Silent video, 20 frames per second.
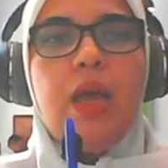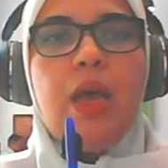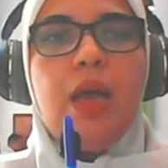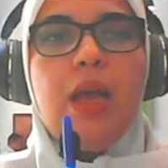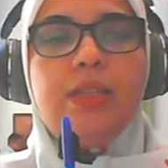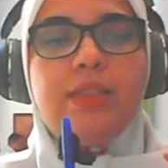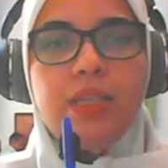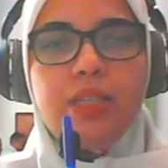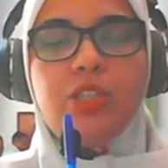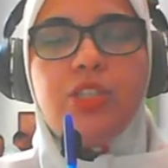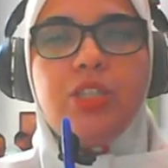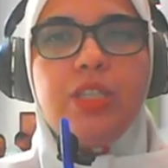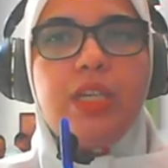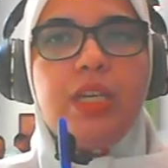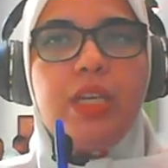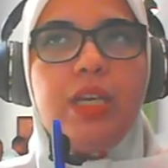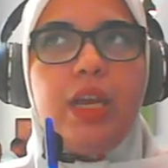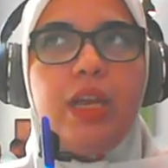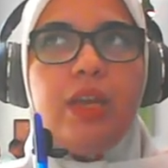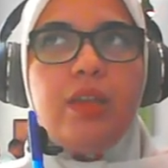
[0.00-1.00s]

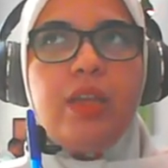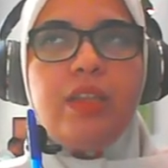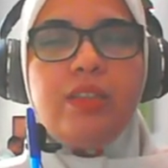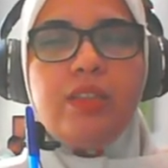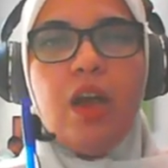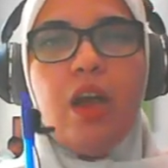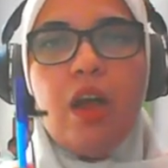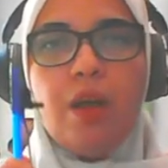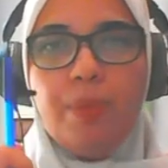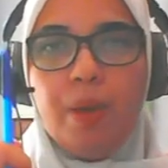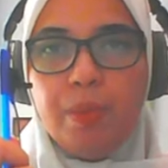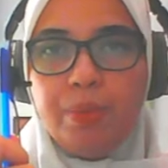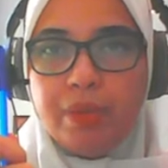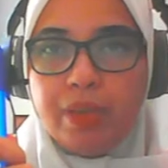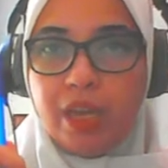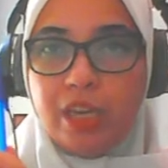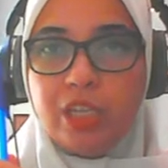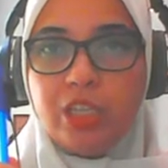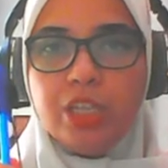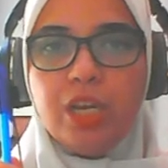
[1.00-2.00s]
essentially it's not a
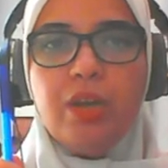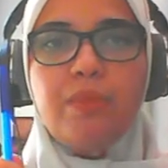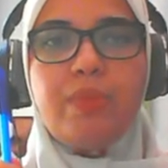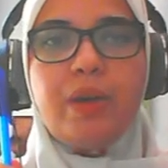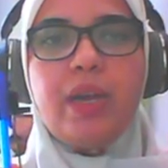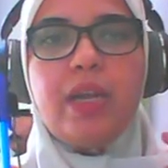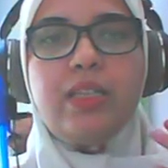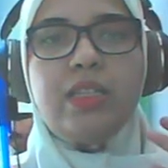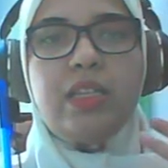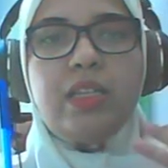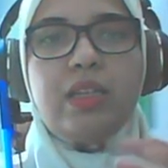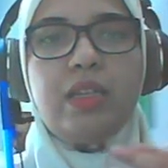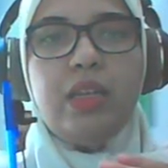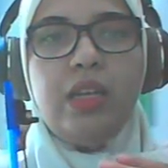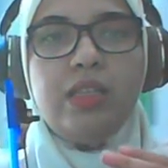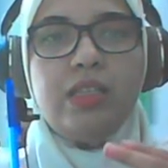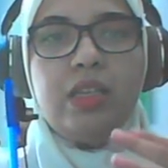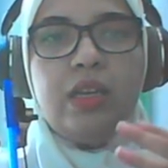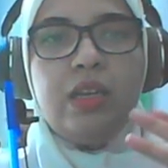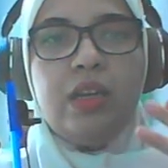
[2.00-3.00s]
publication, but it's
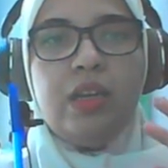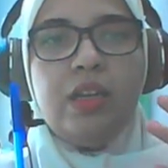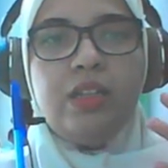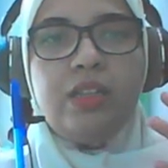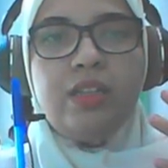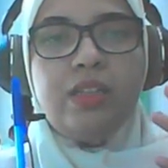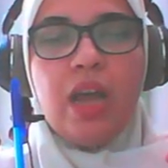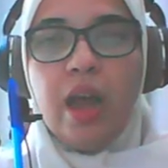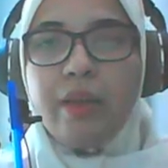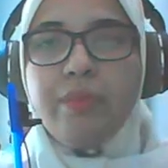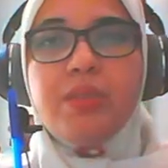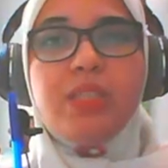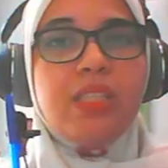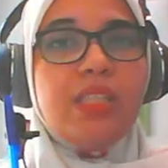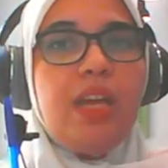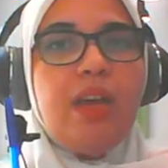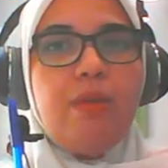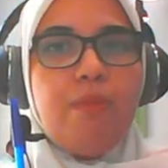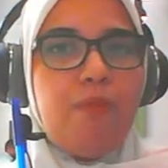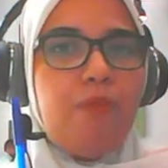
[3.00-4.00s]
a
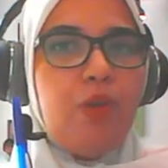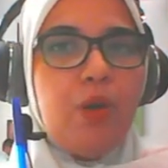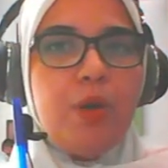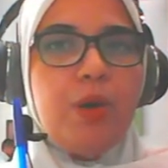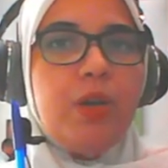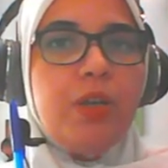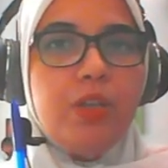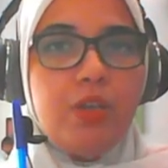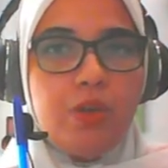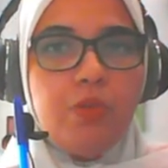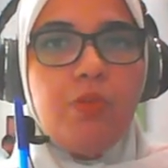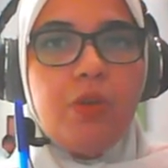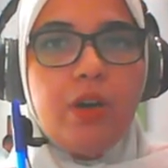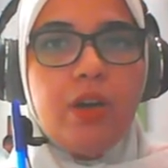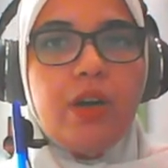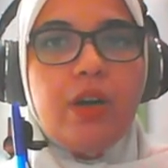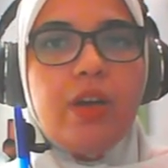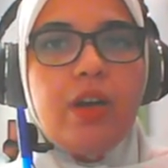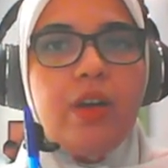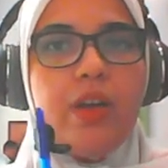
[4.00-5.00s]
timestamp for your
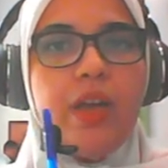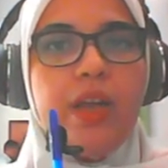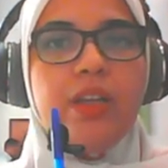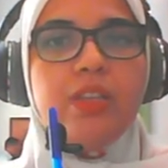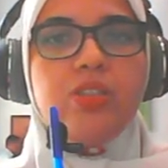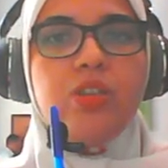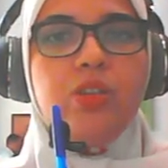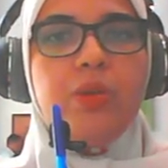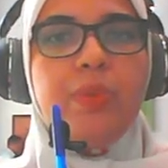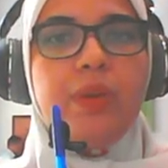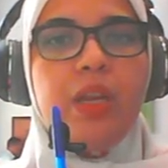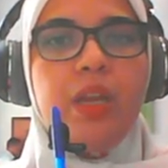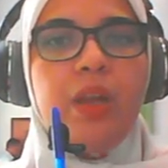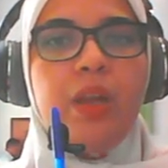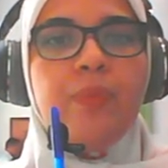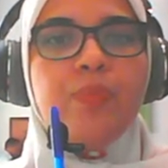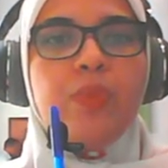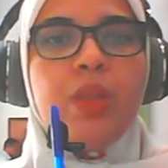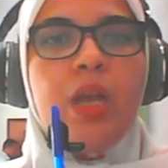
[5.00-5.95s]
work. Okay, so nobody